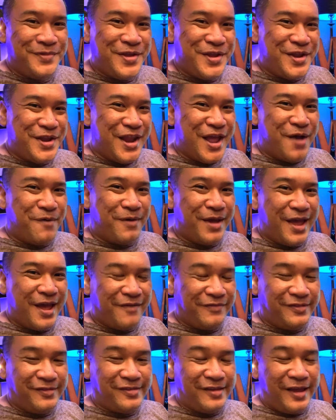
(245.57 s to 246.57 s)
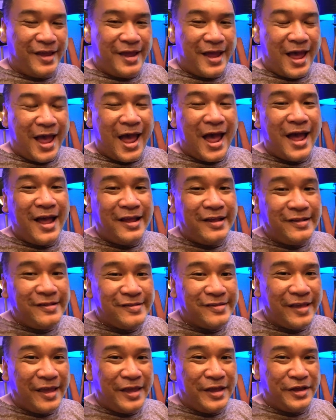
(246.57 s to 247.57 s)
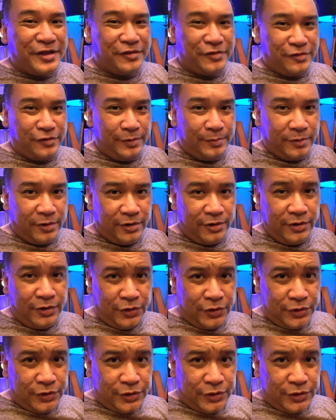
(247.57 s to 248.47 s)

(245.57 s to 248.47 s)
Now, I have to say, as a consumer